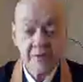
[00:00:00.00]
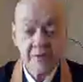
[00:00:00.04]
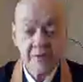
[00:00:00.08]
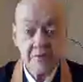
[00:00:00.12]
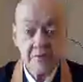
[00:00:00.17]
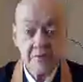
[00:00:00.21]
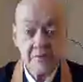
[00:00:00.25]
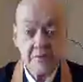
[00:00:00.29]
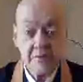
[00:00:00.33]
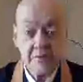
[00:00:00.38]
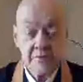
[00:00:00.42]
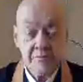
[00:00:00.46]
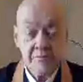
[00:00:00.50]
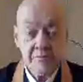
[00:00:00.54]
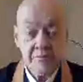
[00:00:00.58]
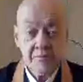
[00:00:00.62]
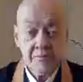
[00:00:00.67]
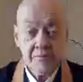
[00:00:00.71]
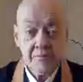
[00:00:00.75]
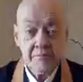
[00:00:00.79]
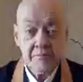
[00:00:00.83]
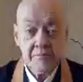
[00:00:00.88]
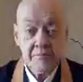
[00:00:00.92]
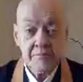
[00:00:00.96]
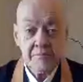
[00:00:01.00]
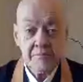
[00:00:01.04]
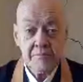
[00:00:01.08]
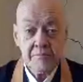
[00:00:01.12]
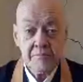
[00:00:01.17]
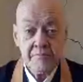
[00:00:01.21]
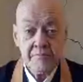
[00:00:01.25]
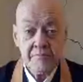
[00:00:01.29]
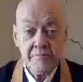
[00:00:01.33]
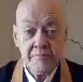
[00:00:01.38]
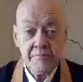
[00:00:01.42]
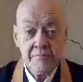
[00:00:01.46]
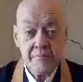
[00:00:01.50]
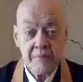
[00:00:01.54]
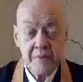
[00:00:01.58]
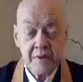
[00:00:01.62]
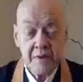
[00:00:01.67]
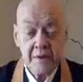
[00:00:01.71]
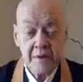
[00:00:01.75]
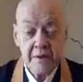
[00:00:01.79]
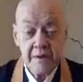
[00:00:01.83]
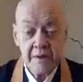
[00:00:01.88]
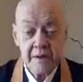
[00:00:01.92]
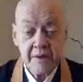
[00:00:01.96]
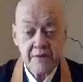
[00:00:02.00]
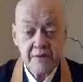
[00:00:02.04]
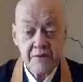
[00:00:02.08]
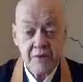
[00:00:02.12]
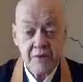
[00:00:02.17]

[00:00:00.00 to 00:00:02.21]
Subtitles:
Laura from Traverse City asks,